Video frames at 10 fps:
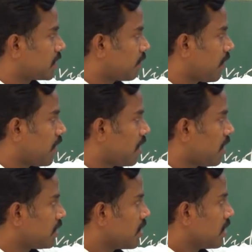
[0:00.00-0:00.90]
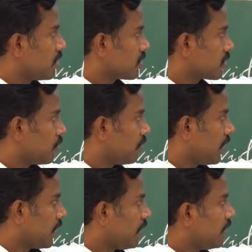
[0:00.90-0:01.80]
flower, so
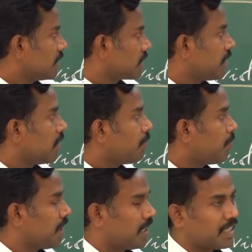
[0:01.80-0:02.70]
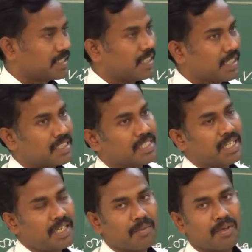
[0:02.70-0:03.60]
the self pollination is
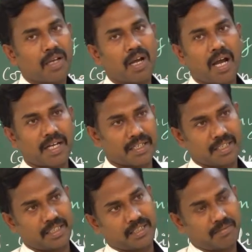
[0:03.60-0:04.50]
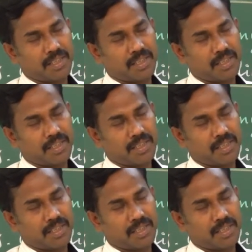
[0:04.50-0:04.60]
the occur.